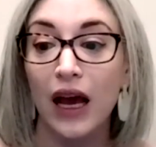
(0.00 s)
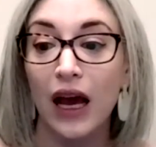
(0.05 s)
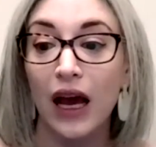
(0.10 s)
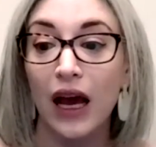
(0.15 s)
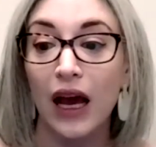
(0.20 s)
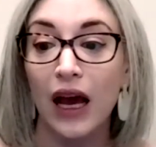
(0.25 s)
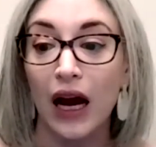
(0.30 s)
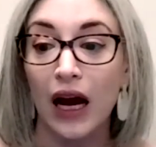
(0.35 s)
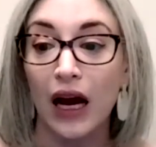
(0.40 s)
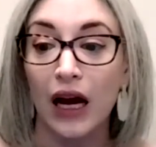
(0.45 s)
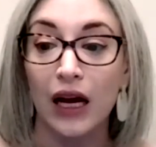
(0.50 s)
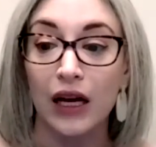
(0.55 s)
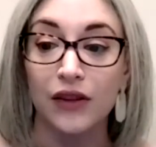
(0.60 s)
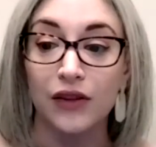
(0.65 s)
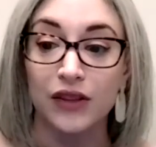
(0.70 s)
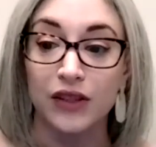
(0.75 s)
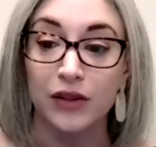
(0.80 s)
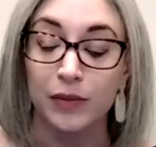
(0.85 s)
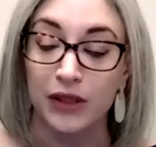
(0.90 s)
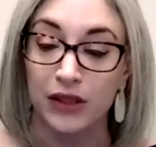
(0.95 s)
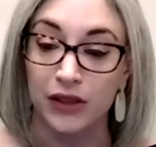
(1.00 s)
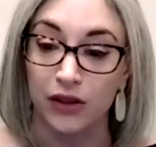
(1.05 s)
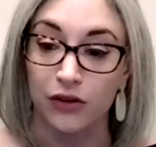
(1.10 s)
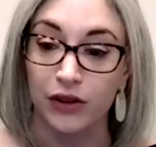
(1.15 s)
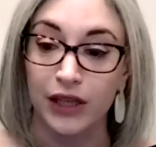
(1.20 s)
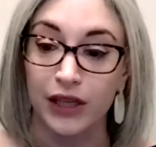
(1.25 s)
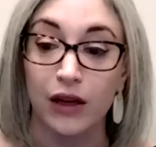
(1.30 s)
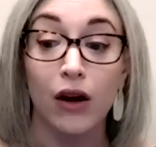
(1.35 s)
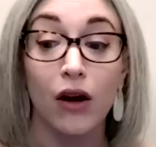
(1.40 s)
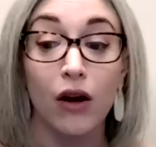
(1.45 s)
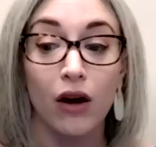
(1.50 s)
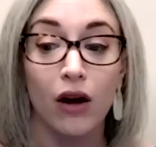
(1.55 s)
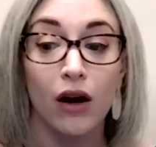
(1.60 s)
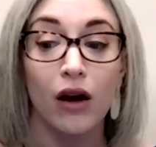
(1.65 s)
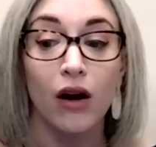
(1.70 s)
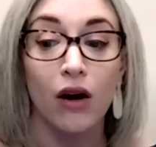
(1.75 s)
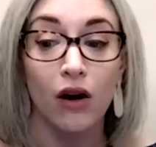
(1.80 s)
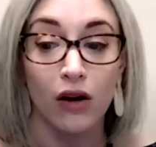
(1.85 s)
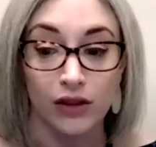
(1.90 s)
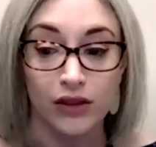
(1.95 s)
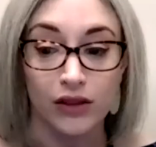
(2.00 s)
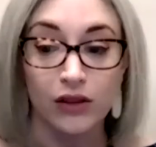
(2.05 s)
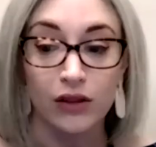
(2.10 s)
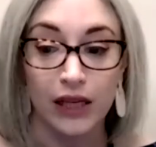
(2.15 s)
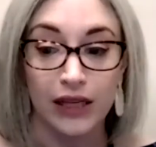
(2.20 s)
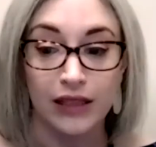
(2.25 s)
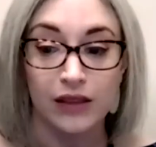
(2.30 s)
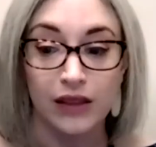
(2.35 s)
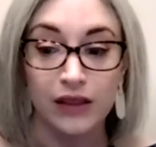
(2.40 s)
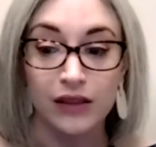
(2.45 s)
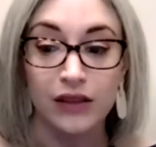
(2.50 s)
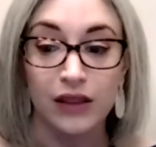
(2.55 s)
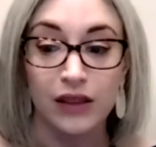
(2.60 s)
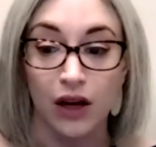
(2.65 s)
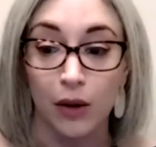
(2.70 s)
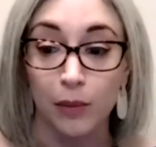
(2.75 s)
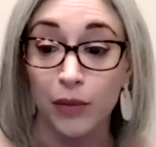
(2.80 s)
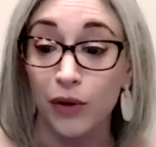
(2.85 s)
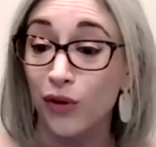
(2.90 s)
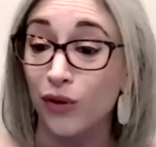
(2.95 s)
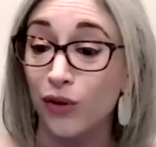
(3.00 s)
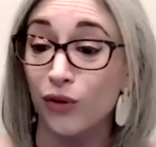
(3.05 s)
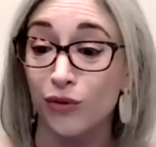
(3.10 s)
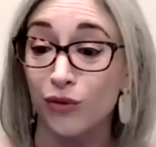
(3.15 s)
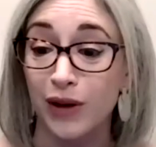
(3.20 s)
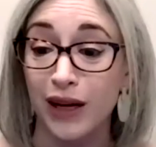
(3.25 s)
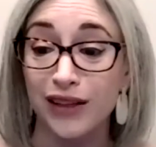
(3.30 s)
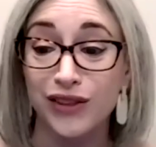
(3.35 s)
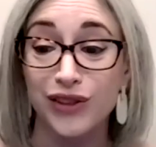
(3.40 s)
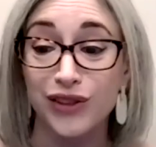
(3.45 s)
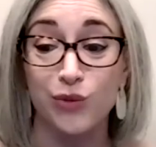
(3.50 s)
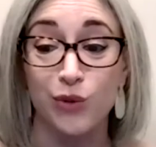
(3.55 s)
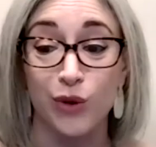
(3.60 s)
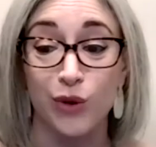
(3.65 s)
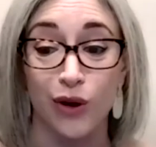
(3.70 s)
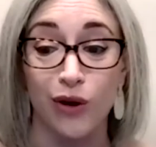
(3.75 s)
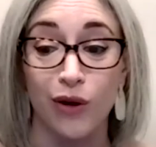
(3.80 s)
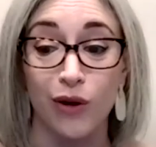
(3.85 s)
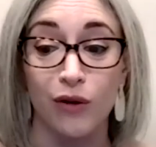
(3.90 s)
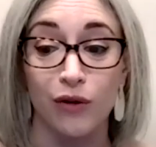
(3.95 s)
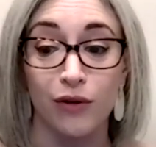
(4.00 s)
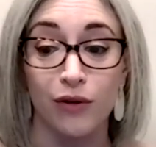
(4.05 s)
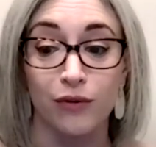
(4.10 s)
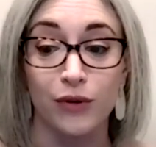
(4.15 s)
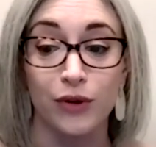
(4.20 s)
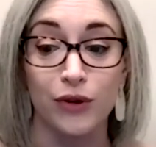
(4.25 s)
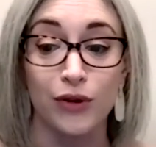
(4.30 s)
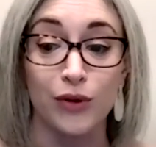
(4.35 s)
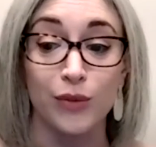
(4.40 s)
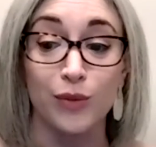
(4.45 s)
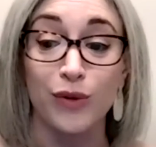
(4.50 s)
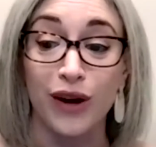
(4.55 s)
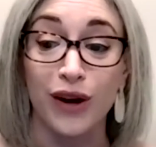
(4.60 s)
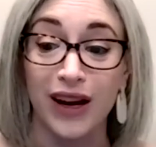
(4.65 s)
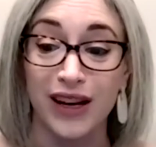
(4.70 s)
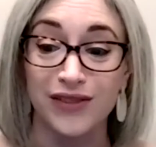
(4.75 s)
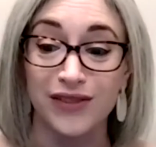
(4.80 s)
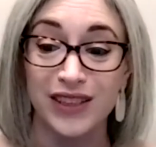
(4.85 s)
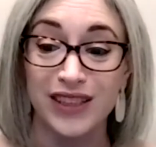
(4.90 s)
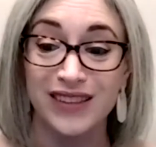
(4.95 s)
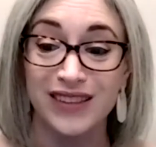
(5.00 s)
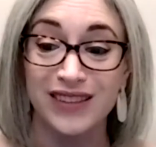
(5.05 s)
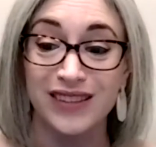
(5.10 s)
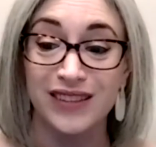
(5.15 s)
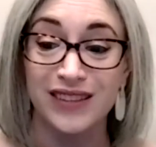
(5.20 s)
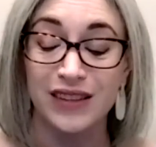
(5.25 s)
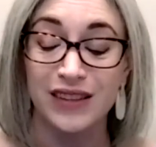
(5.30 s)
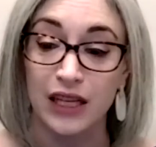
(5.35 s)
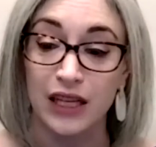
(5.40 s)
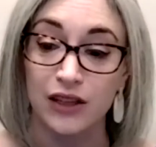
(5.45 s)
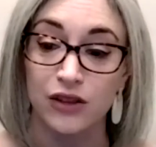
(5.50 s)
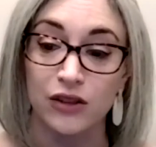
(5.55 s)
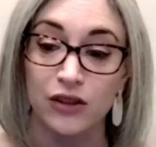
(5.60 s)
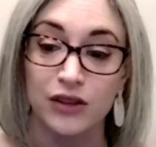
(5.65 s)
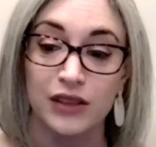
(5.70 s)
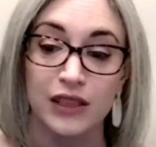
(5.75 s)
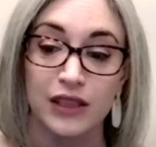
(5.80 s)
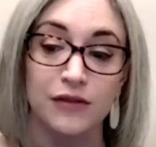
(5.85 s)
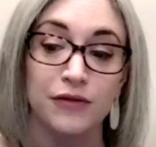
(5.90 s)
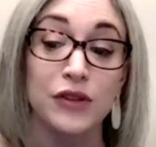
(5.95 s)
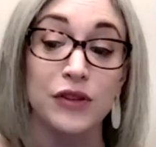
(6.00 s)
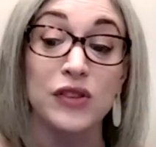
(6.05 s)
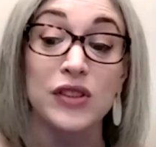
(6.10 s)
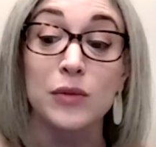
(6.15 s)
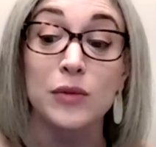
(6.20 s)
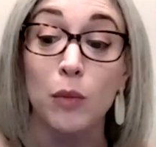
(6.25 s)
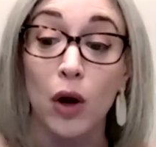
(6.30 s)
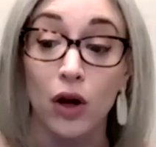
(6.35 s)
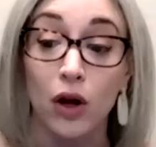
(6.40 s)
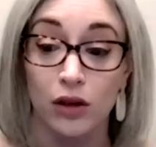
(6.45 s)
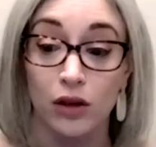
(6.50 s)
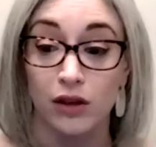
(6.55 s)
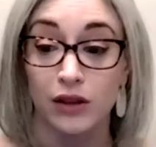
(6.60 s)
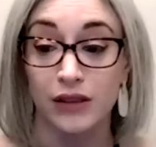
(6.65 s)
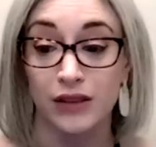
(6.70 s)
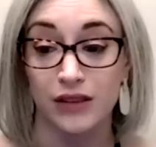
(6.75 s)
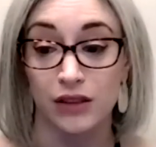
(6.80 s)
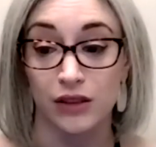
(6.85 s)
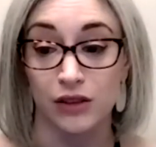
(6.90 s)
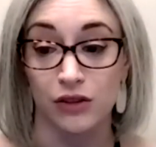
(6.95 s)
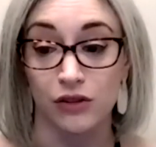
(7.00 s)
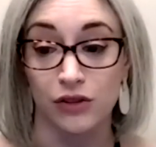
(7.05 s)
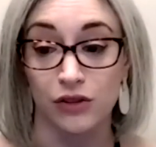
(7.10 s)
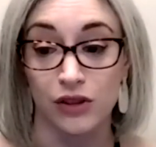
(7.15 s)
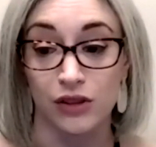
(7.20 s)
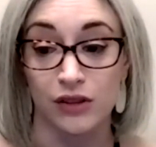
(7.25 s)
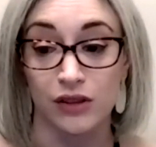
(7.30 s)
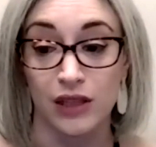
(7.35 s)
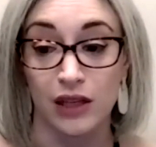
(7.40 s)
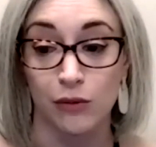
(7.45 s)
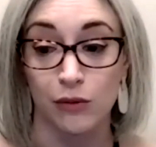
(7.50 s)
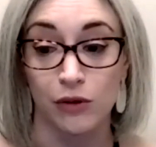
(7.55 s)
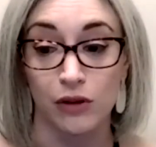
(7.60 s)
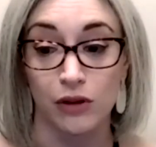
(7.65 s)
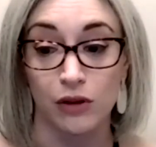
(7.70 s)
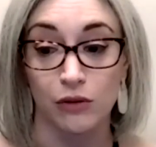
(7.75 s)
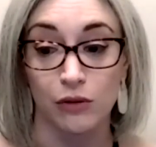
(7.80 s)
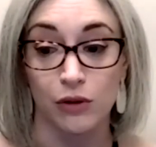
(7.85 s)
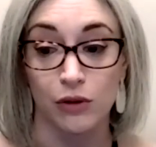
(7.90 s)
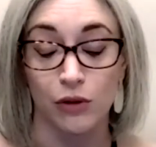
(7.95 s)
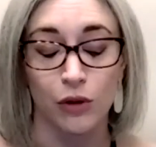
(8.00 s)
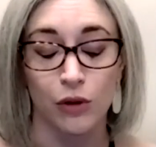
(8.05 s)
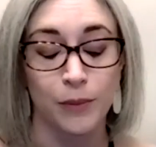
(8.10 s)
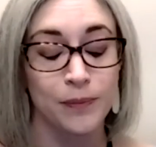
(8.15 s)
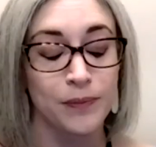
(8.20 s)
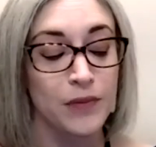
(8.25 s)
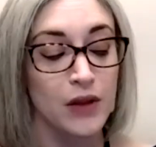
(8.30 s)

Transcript: and the Smithsonian also lent us a couple. The rest were all through private lenders and a few smaller institutions that were local.